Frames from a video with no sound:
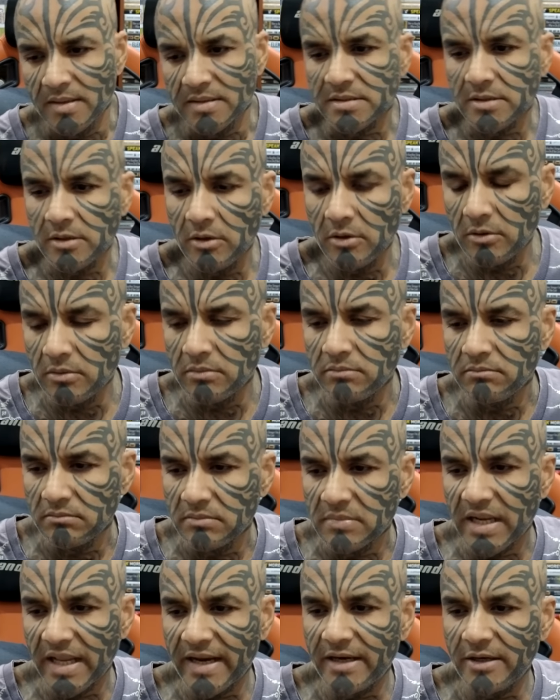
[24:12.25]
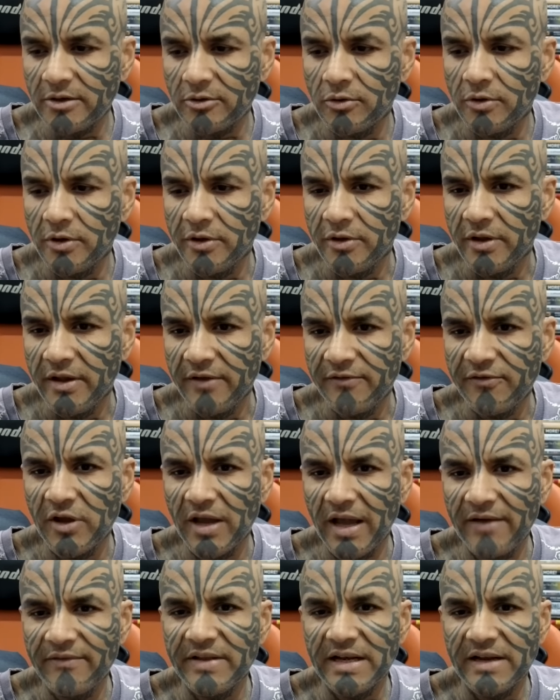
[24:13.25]
So, like I told you, if you
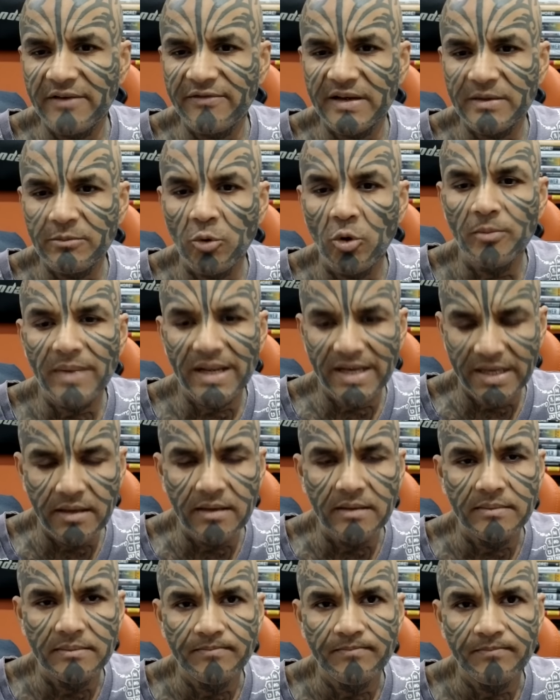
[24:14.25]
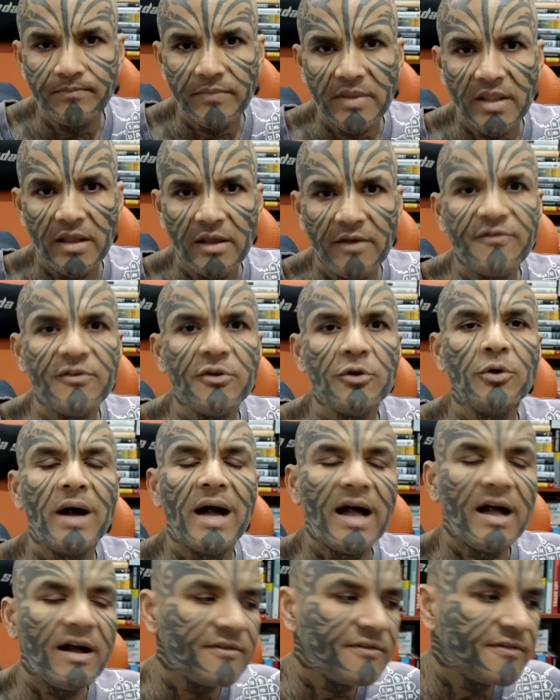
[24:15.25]
have enough and more money, if you
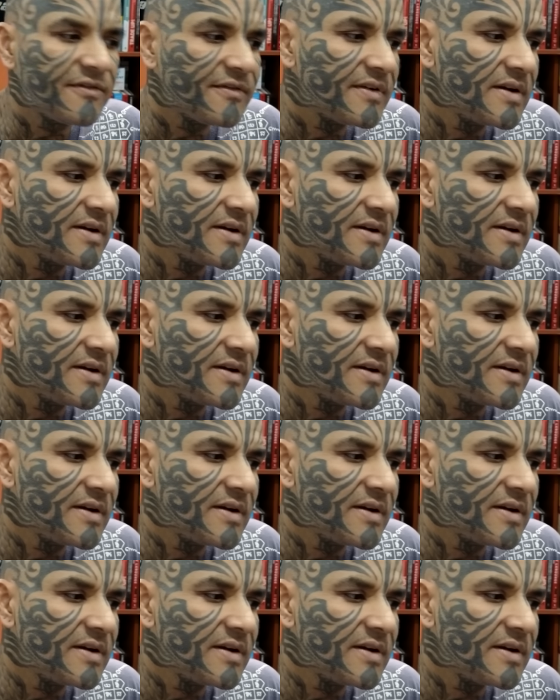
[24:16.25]
have